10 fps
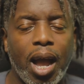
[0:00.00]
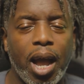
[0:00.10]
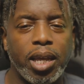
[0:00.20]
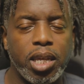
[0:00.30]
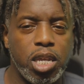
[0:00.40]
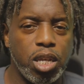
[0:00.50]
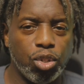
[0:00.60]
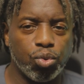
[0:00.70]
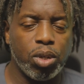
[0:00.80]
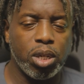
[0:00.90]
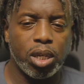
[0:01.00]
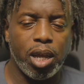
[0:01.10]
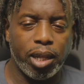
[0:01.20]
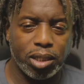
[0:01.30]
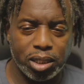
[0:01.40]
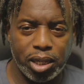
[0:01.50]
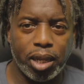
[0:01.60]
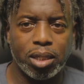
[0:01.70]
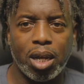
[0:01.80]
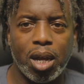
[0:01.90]
I eat and drink at the
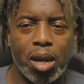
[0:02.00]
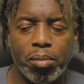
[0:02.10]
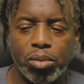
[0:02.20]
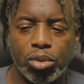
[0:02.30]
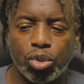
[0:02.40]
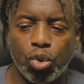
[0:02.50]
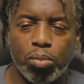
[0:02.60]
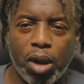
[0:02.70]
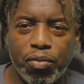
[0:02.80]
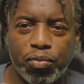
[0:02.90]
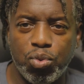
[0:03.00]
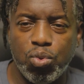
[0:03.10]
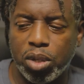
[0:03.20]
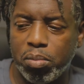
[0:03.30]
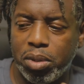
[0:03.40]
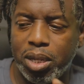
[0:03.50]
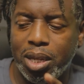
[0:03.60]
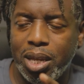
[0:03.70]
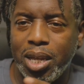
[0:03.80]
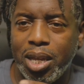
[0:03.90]
same time so my food can
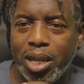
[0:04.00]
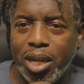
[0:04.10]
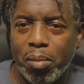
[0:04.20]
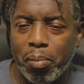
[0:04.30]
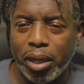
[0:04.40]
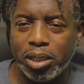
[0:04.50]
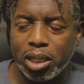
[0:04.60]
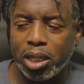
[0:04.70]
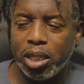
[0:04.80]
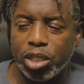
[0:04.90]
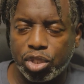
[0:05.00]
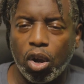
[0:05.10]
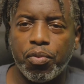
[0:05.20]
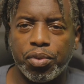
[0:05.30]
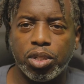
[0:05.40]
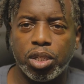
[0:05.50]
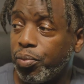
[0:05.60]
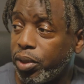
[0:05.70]
be basically softened.